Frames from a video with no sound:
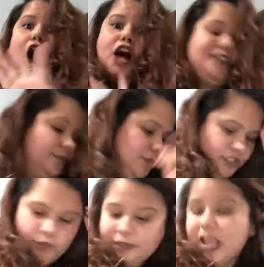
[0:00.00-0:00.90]
Awesome
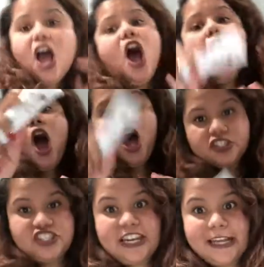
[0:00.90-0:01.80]
deal.
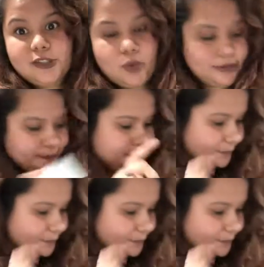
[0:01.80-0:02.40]
On to the next one.